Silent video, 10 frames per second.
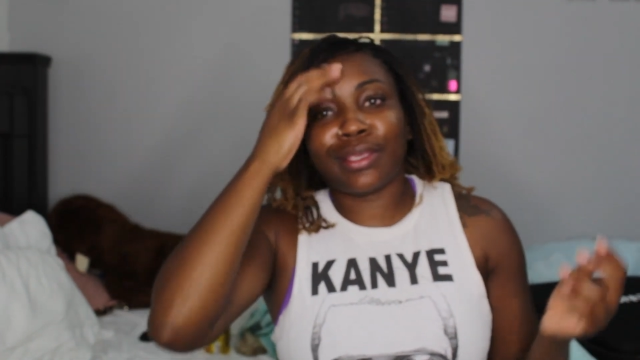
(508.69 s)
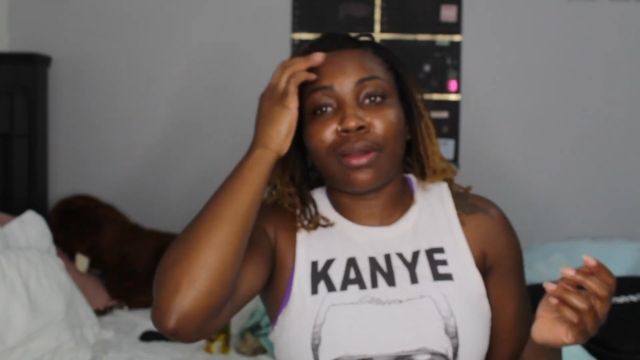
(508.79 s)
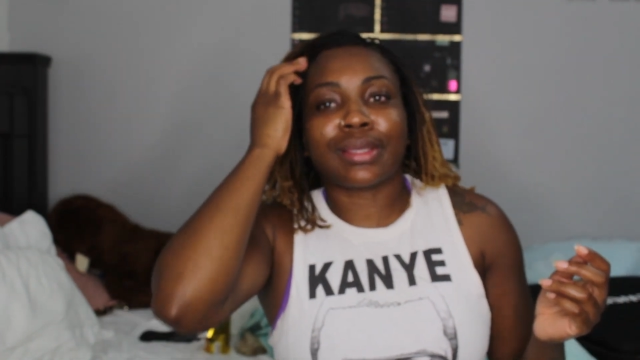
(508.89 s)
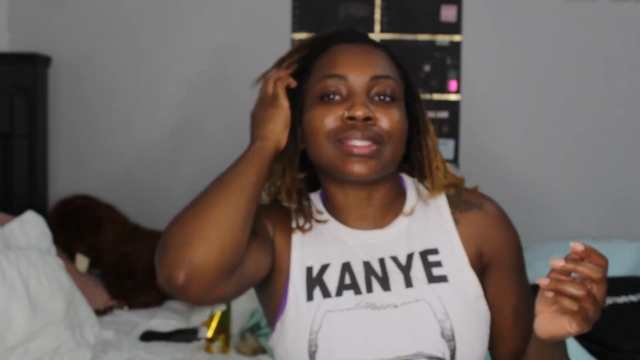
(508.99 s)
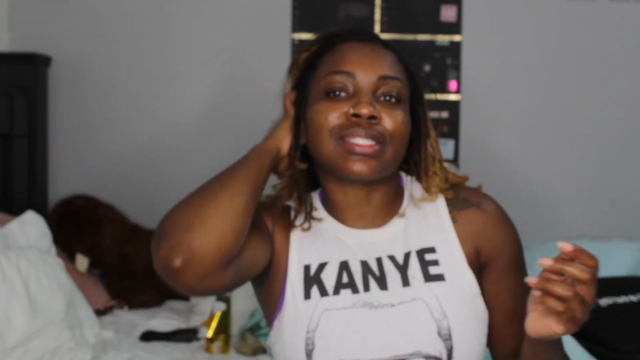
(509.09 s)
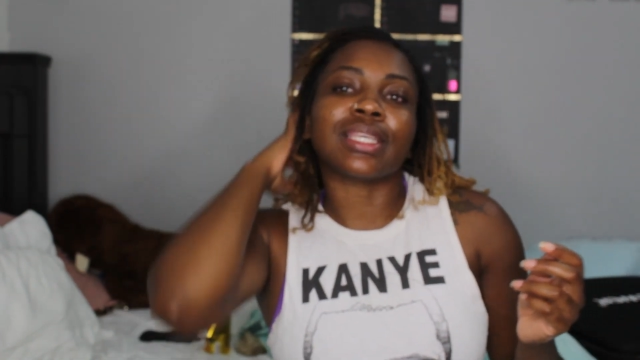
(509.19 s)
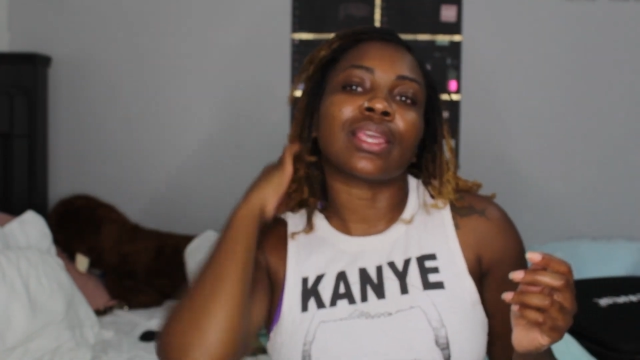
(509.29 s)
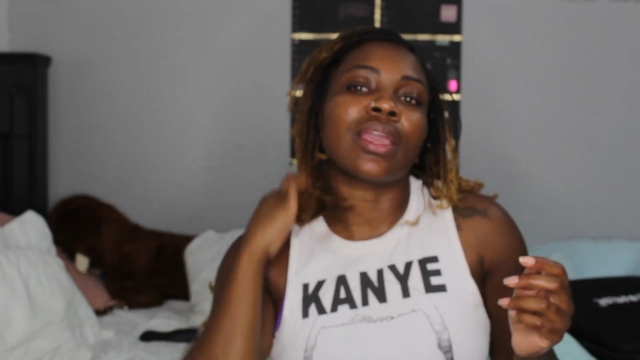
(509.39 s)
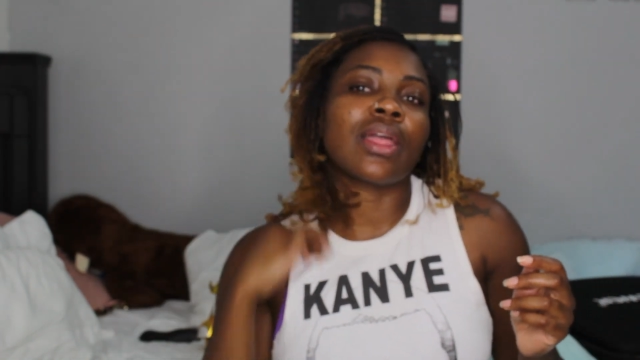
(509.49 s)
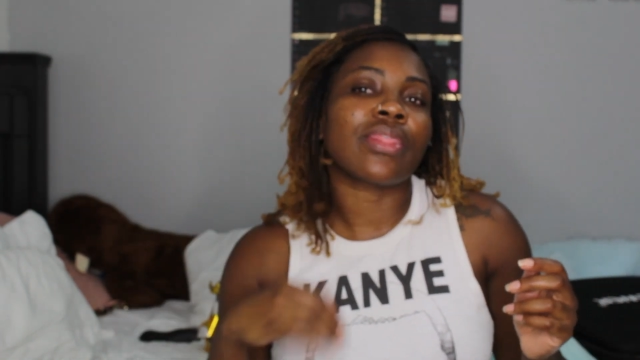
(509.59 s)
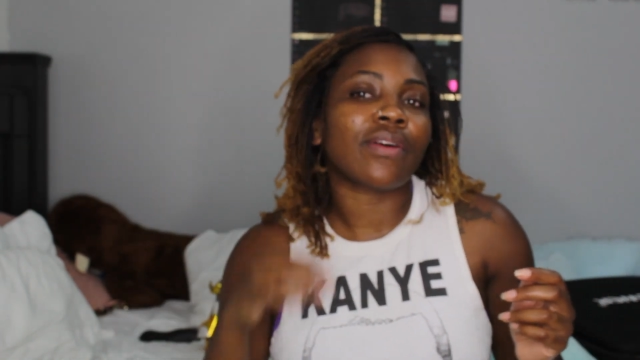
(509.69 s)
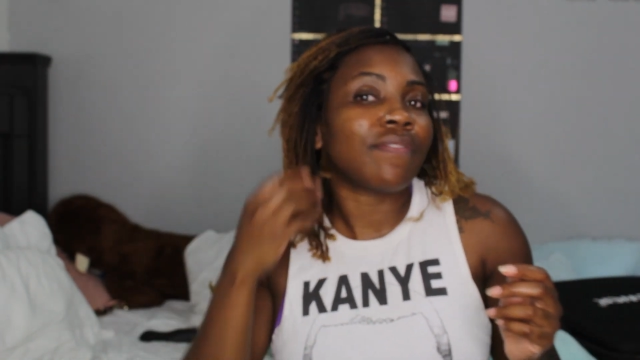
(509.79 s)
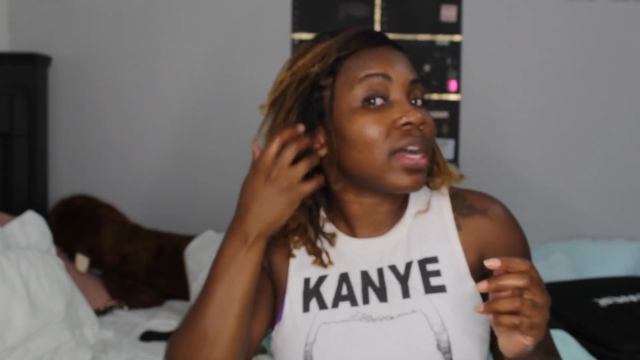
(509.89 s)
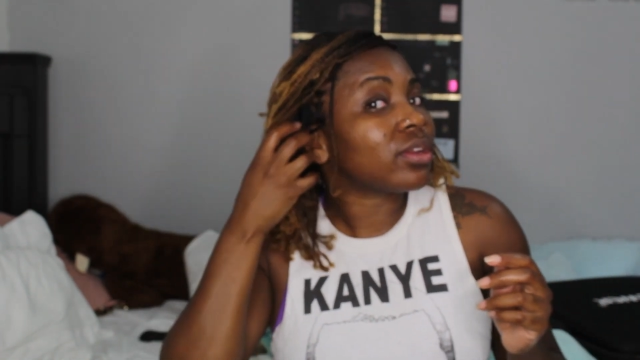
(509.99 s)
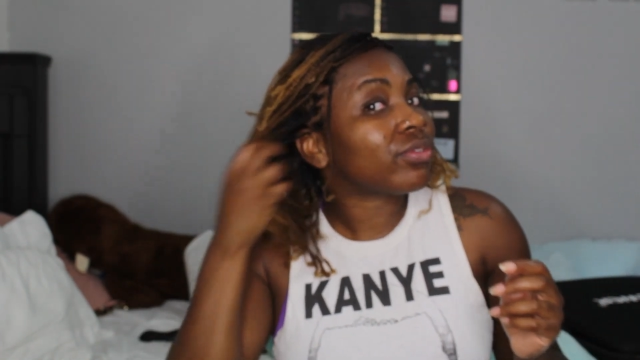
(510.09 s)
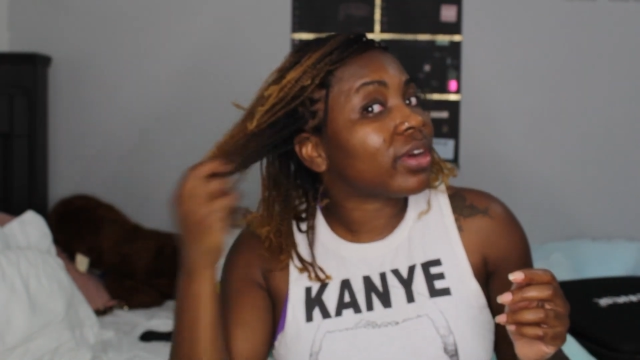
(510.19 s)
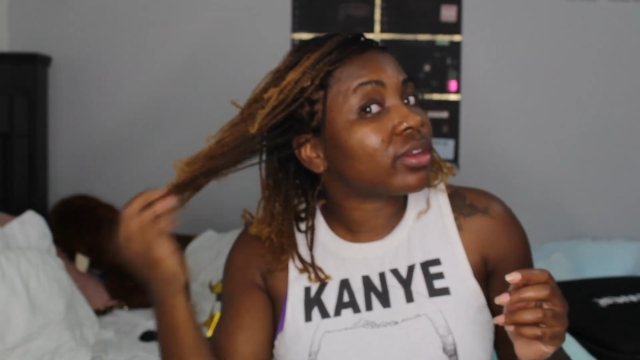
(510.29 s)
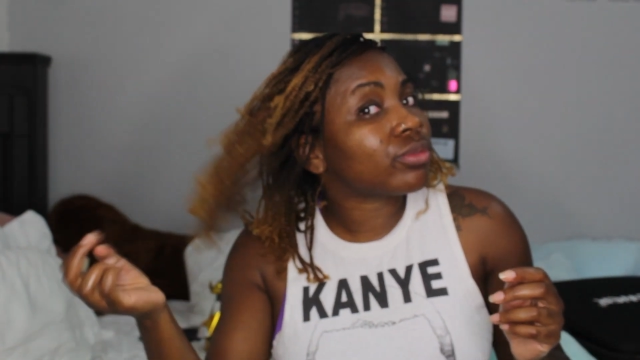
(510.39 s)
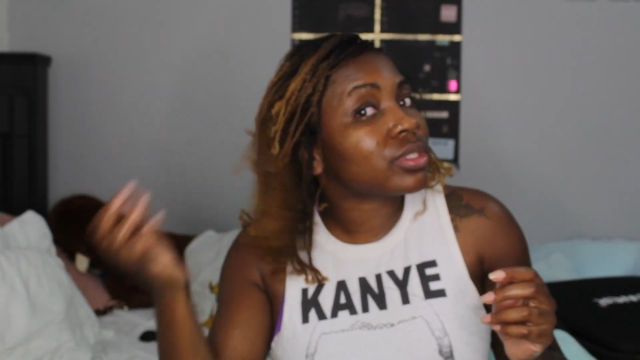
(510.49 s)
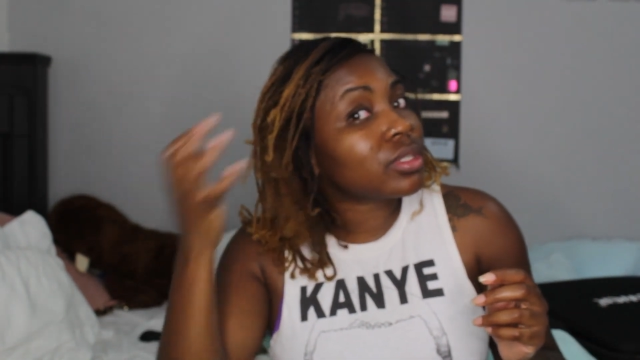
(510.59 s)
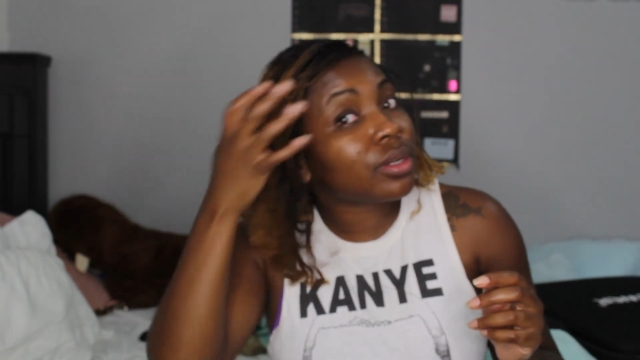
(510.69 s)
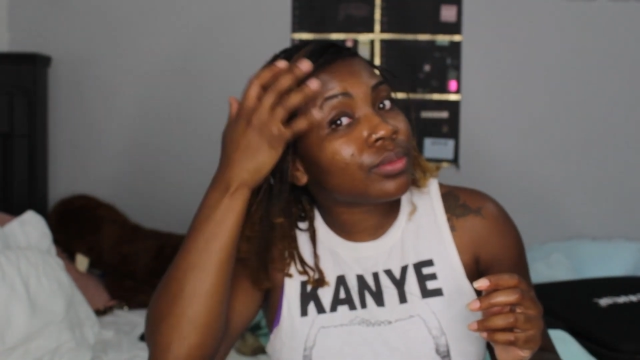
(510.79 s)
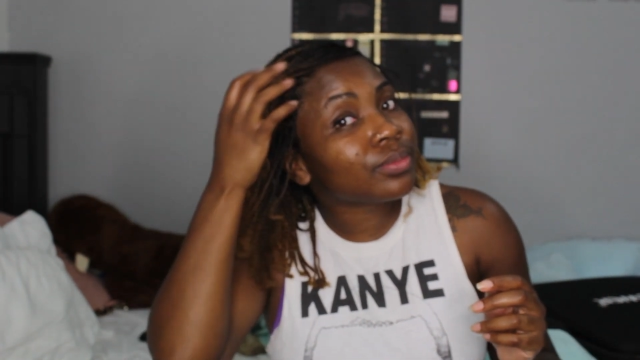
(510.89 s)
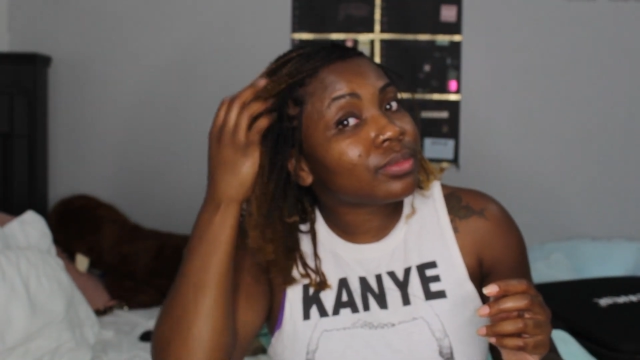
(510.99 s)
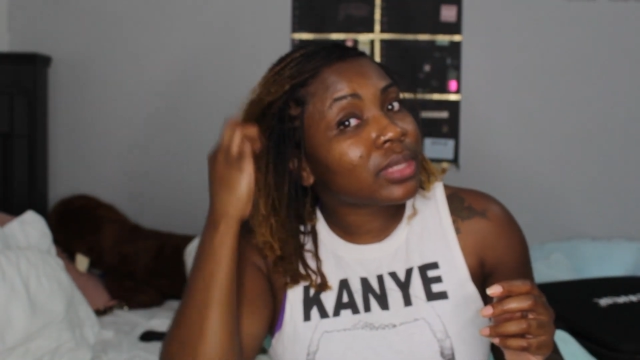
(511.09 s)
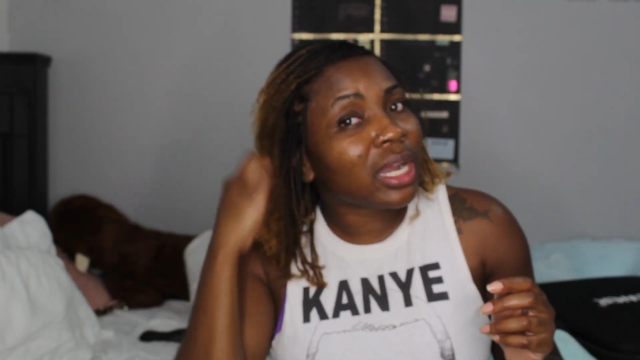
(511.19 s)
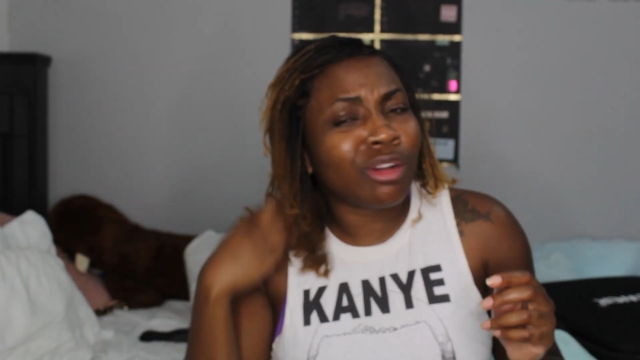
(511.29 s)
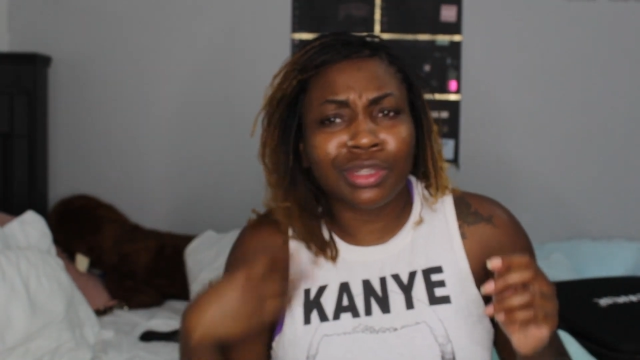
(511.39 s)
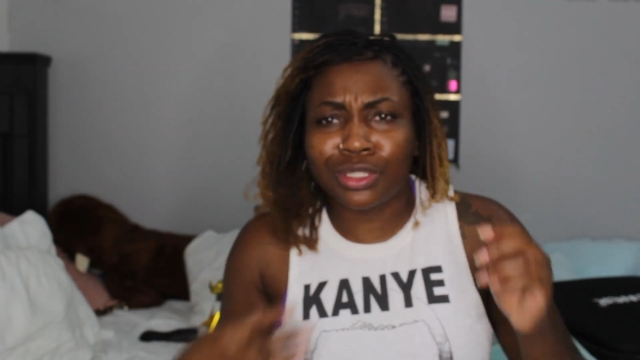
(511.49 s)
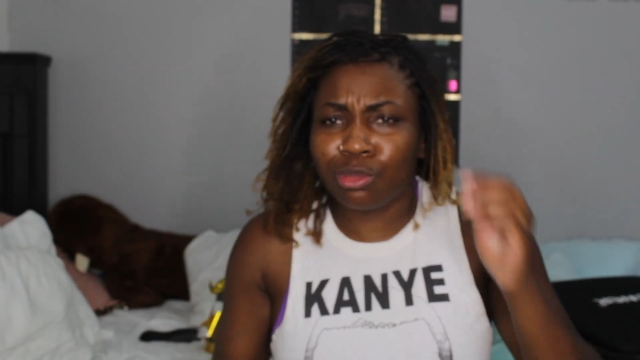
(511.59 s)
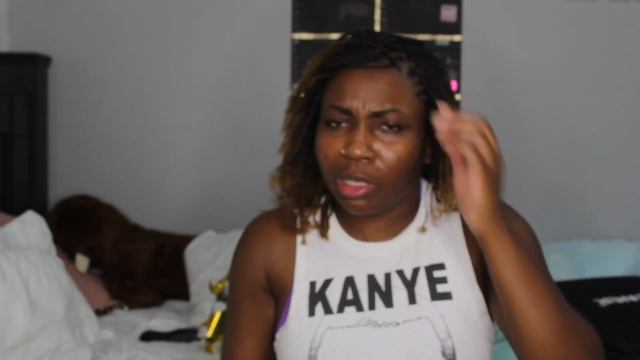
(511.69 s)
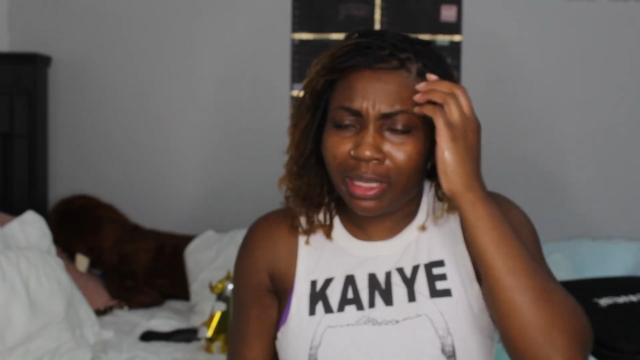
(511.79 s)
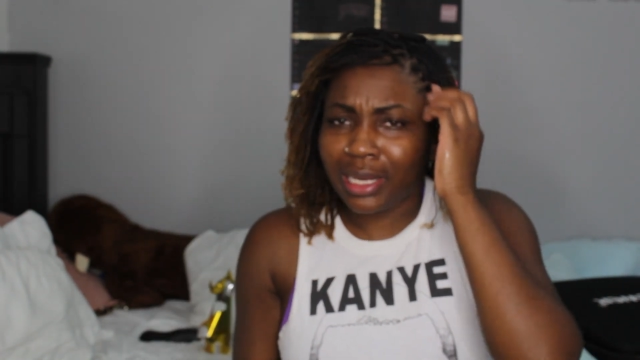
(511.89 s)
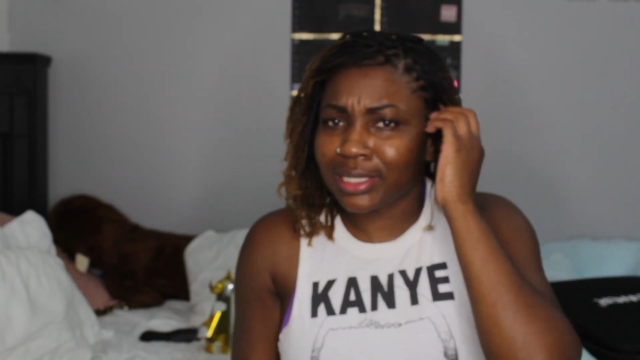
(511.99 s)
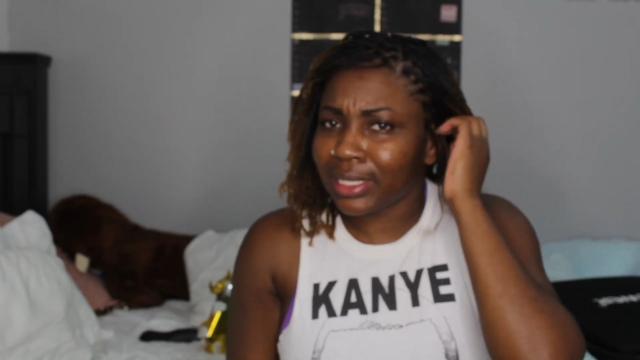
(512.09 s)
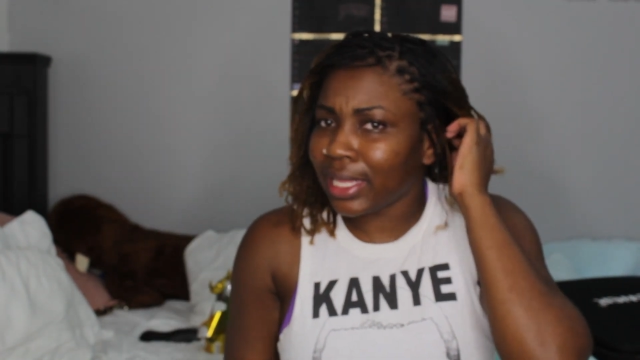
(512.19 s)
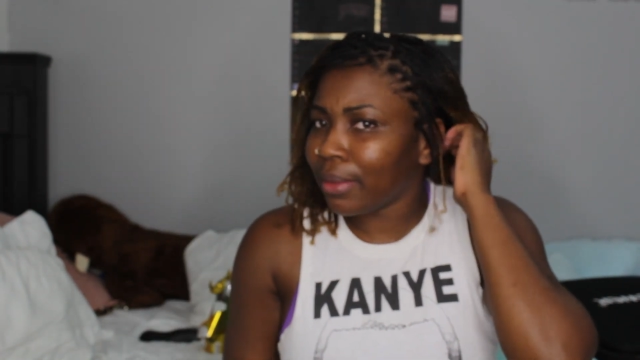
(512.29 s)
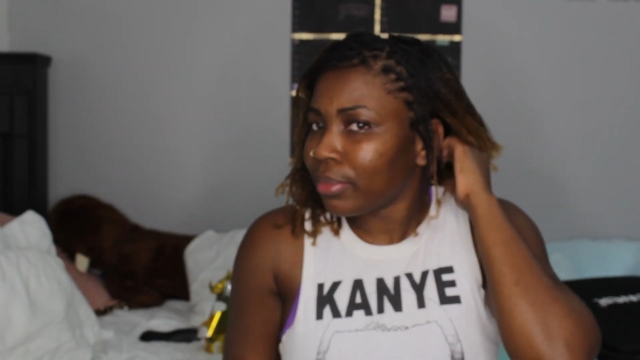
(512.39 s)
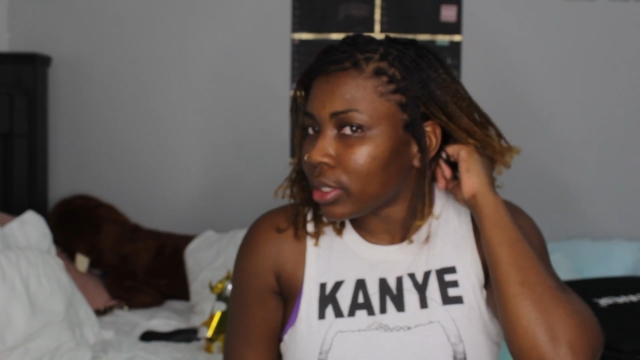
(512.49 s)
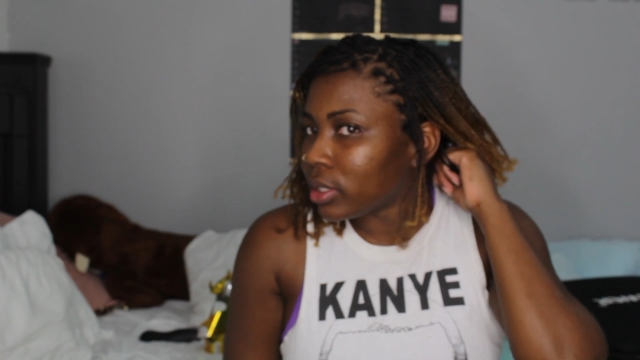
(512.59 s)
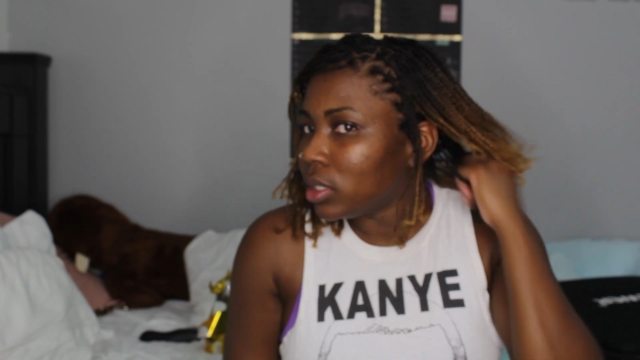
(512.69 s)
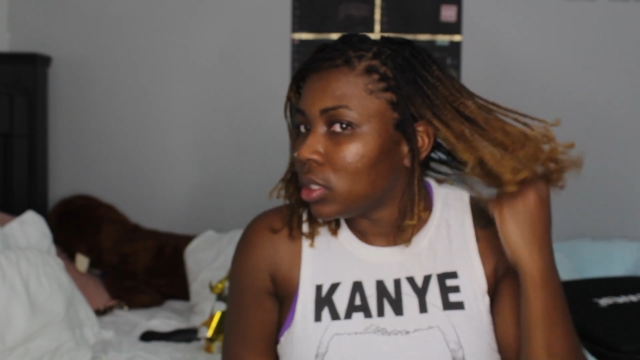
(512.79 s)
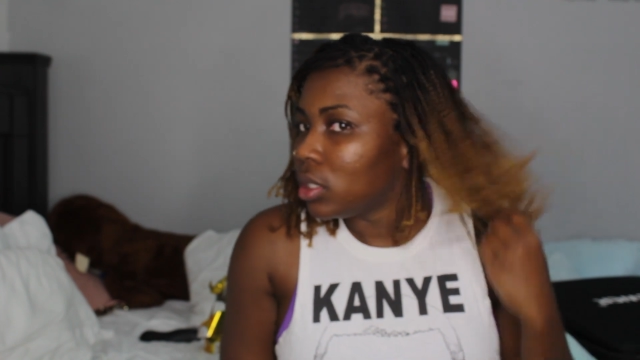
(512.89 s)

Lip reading: and y'all can see the final result. I don't really do baby hairs like that, but